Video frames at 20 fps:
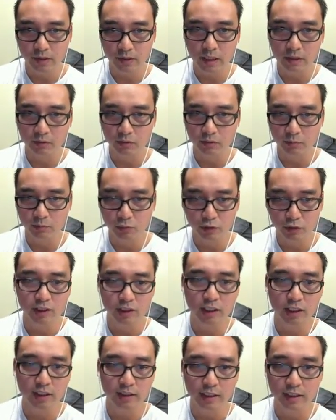I would
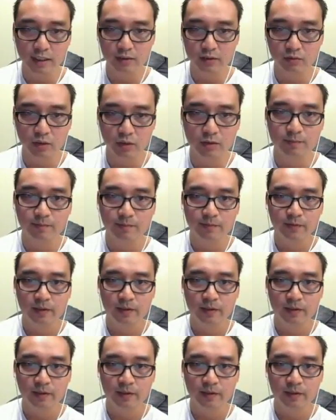appreciate that as well.